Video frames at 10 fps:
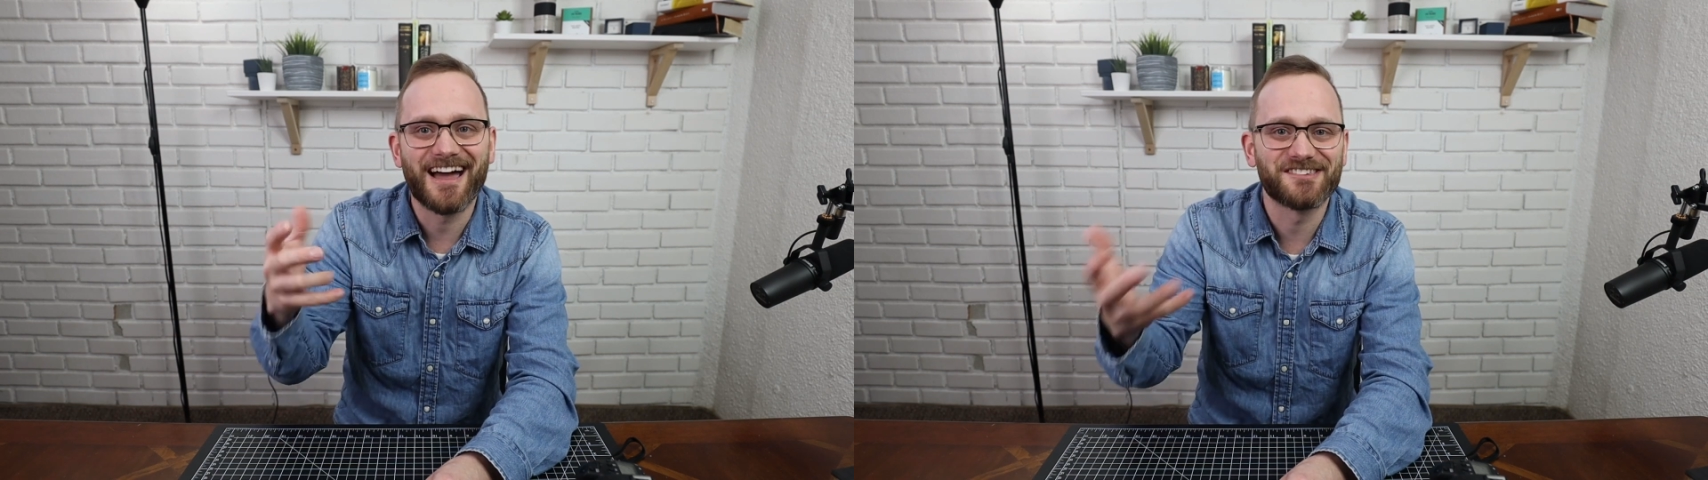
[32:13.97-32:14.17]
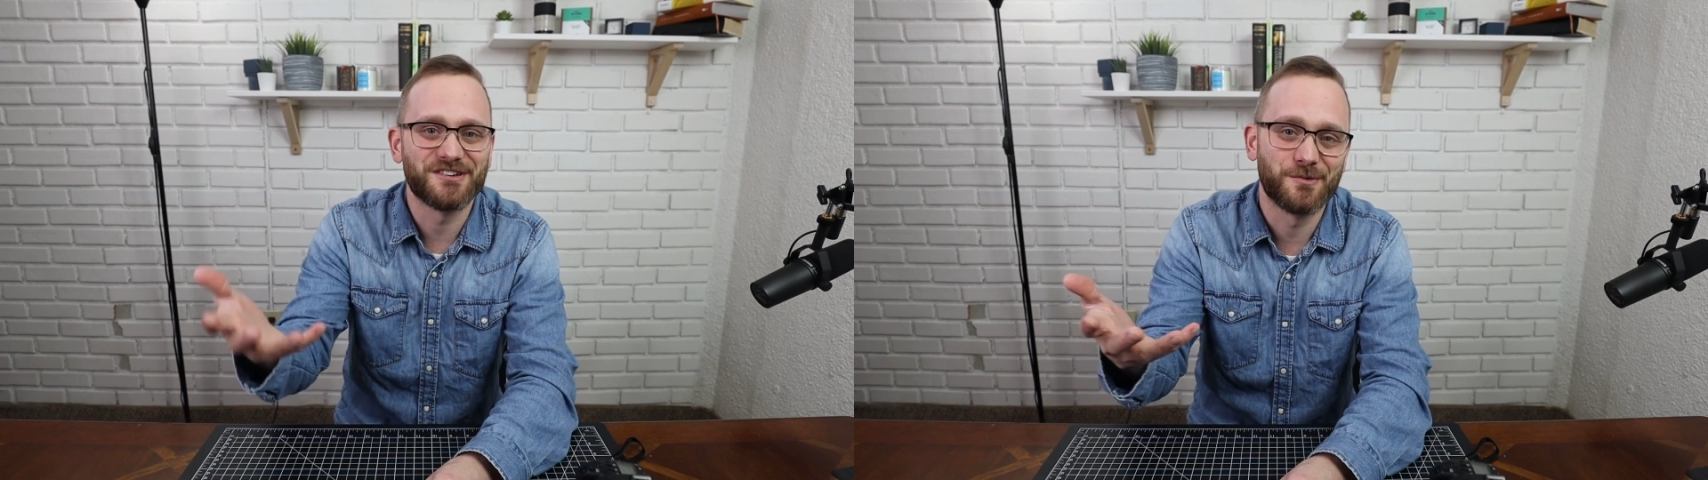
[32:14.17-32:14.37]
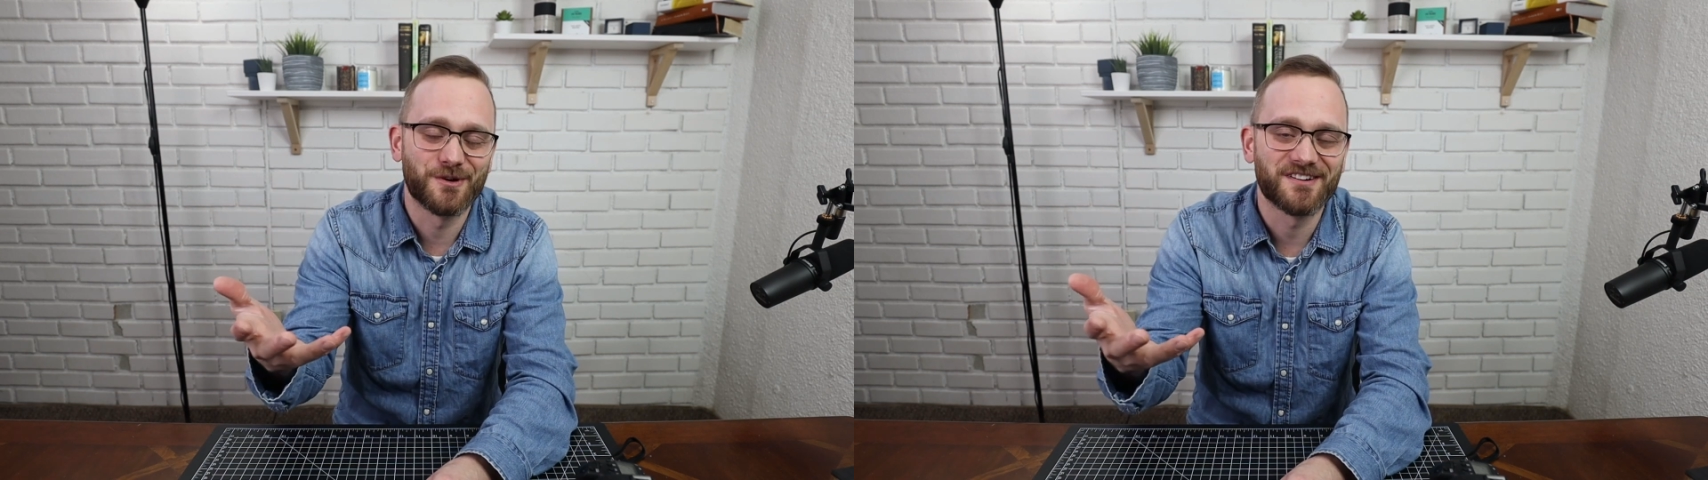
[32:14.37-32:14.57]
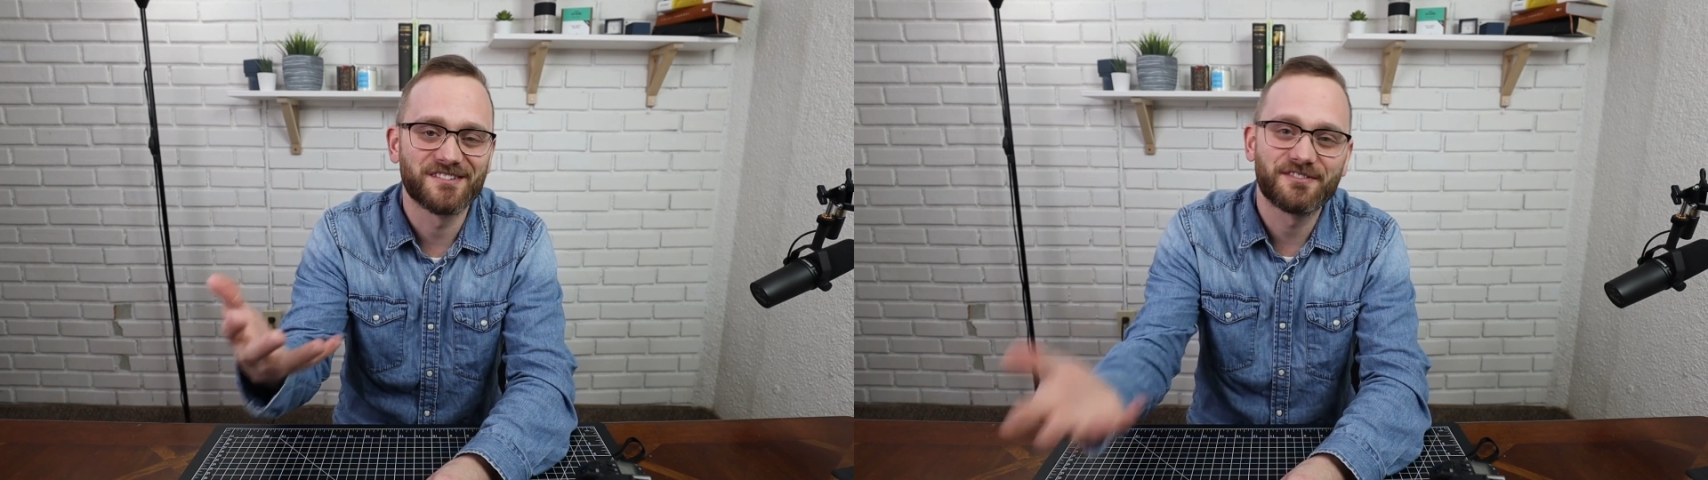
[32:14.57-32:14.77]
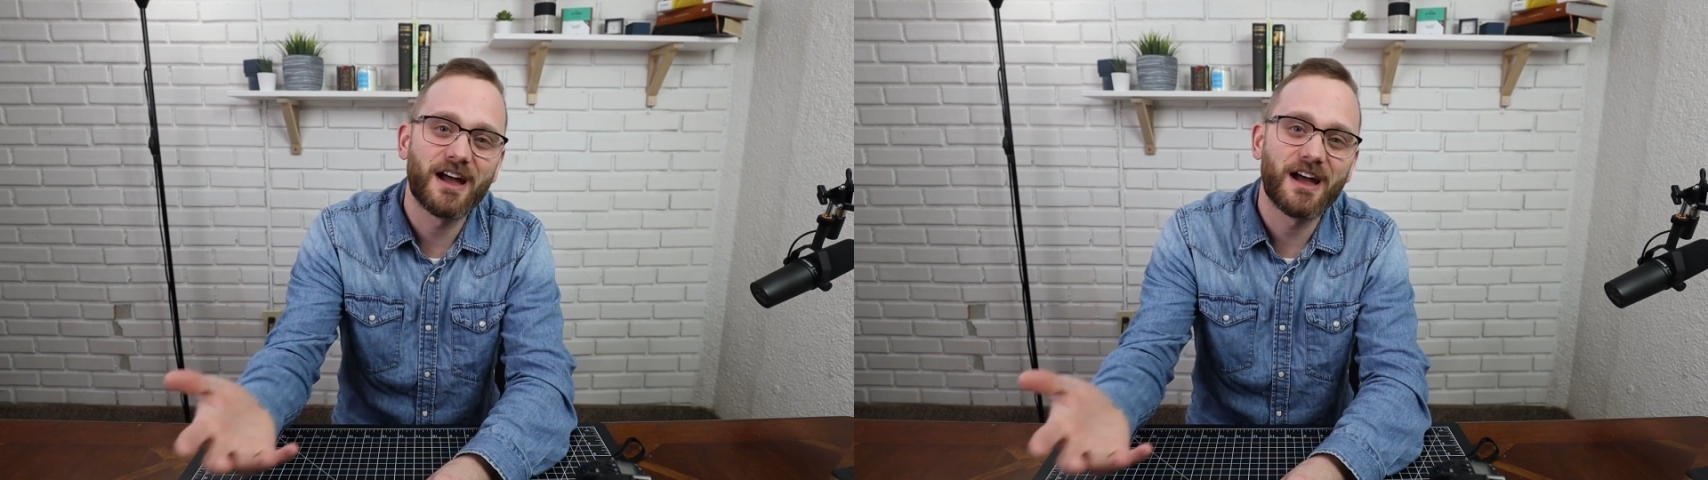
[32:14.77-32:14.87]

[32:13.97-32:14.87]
as it were,